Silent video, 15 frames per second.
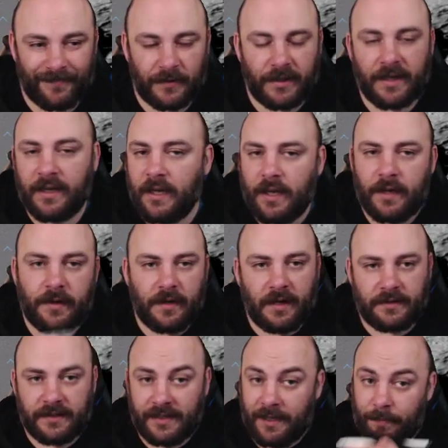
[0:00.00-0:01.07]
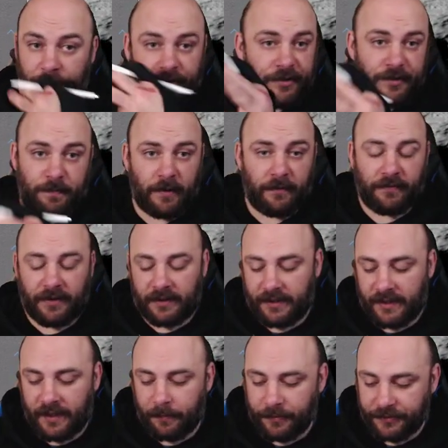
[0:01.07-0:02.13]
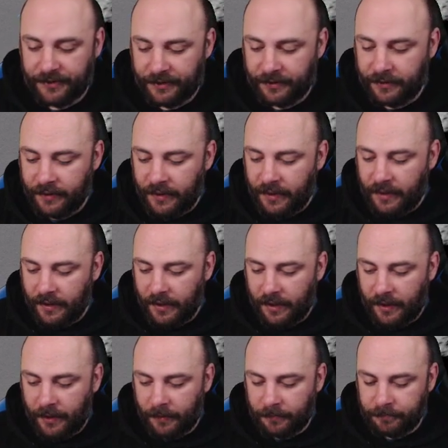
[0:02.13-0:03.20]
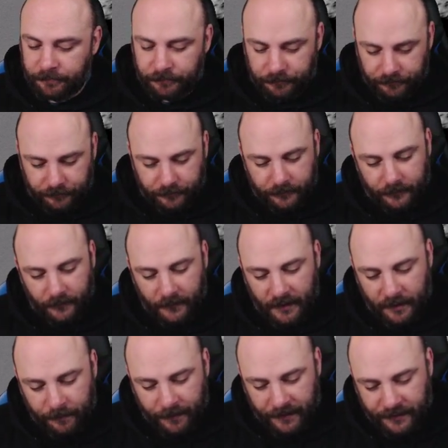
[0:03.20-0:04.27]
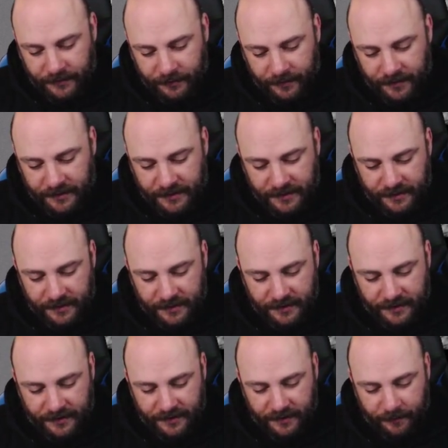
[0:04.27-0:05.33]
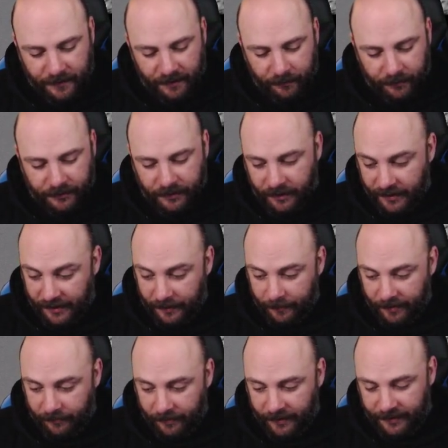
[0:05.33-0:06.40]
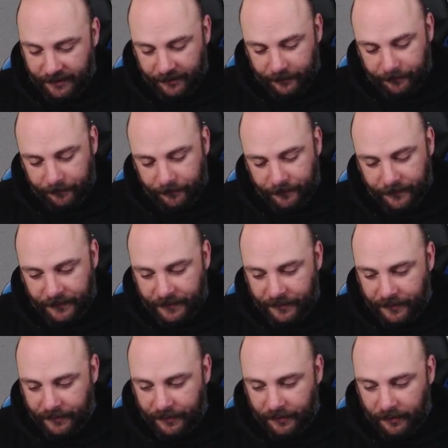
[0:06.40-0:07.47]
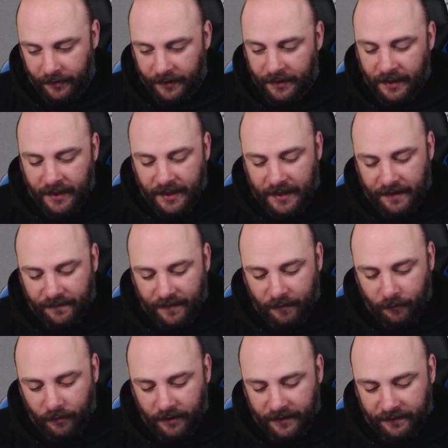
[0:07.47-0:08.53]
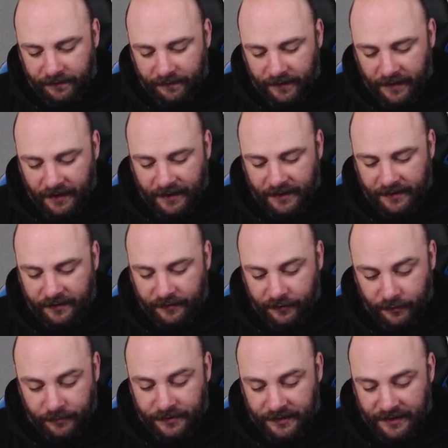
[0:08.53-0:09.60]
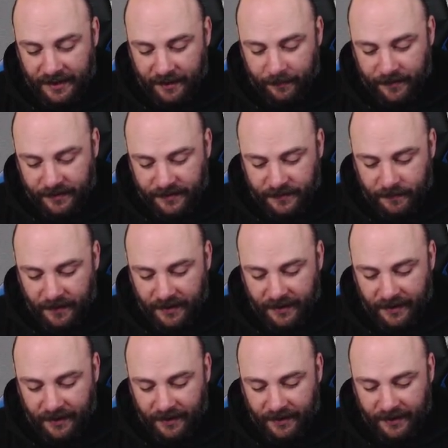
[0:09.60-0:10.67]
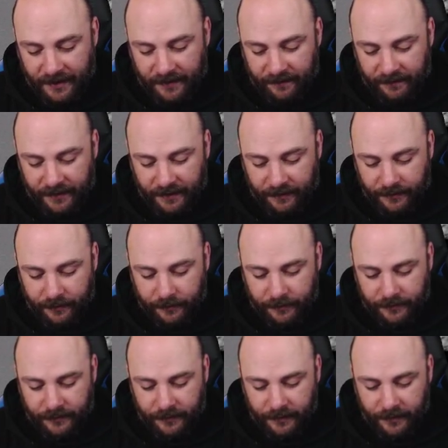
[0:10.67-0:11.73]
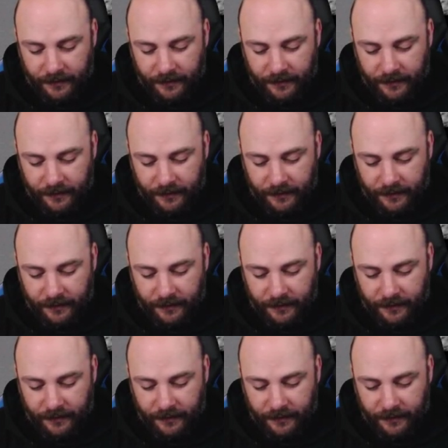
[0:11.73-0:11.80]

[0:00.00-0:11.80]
Okay, not decoupled, it's perfectly coupled here. But so this is the system that we're talking about right here. All right, if I want to find those lambdas, my eigenvalues,